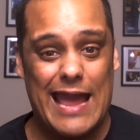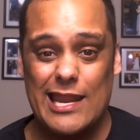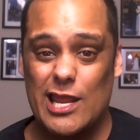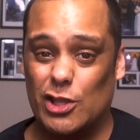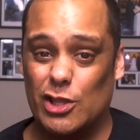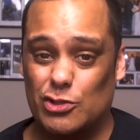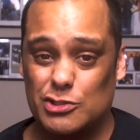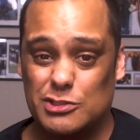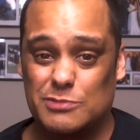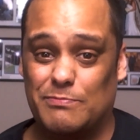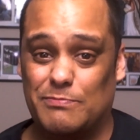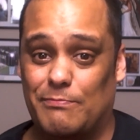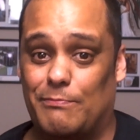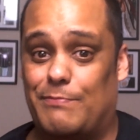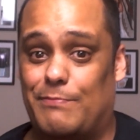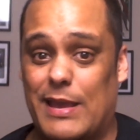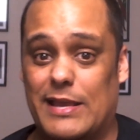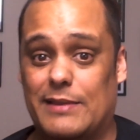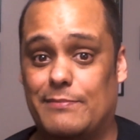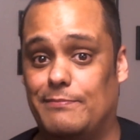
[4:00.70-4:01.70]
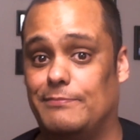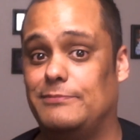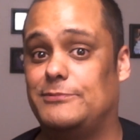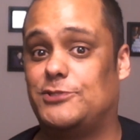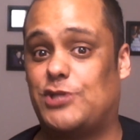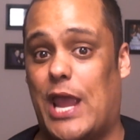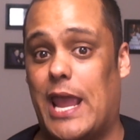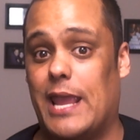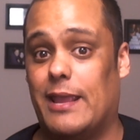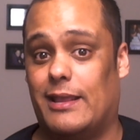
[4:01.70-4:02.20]
any of those big
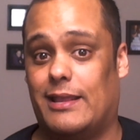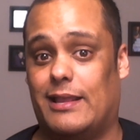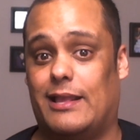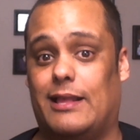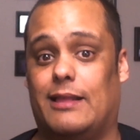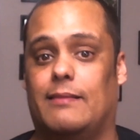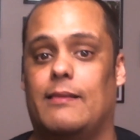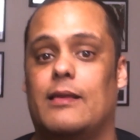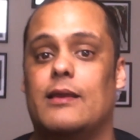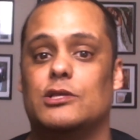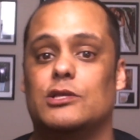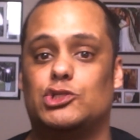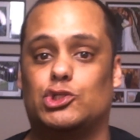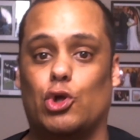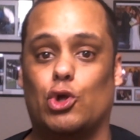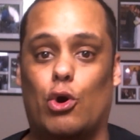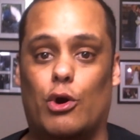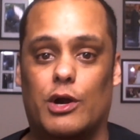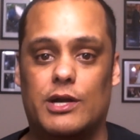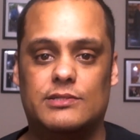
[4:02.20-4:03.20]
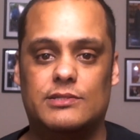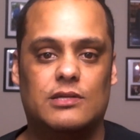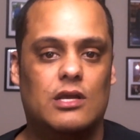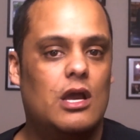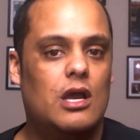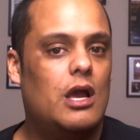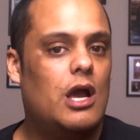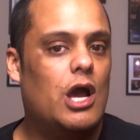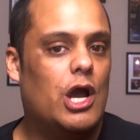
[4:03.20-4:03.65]
chain stores,